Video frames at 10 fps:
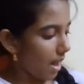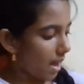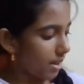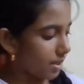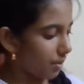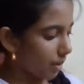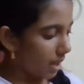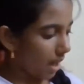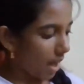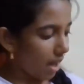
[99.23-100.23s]
and we
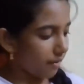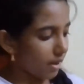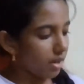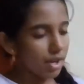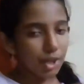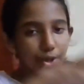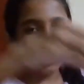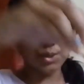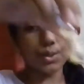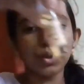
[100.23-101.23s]
have
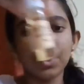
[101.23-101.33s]
two